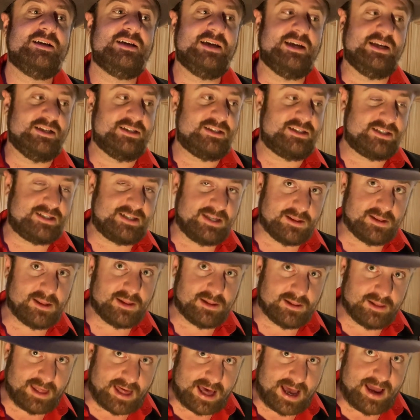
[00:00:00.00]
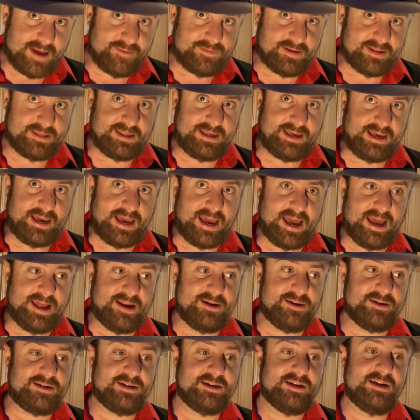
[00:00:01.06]
is still alive at the
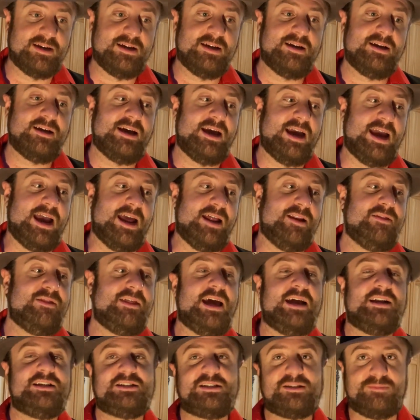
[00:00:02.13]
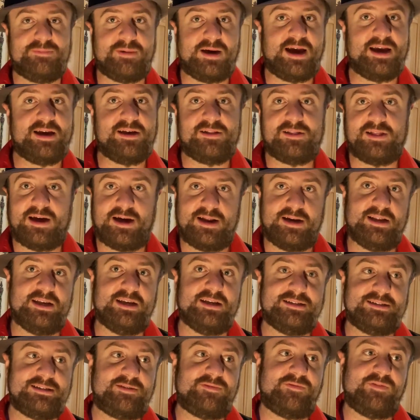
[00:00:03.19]
end. And that smile on
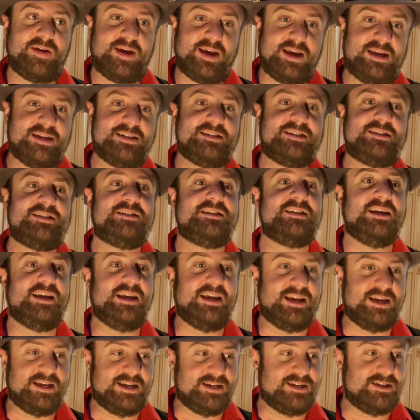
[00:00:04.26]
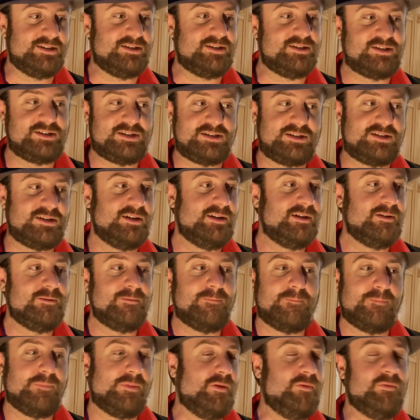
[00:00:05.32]
his face is,
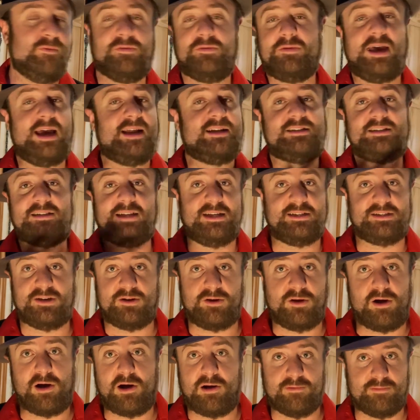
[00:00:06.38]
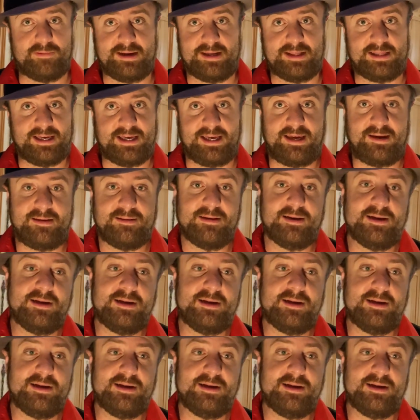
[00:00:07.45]
that says it all, really.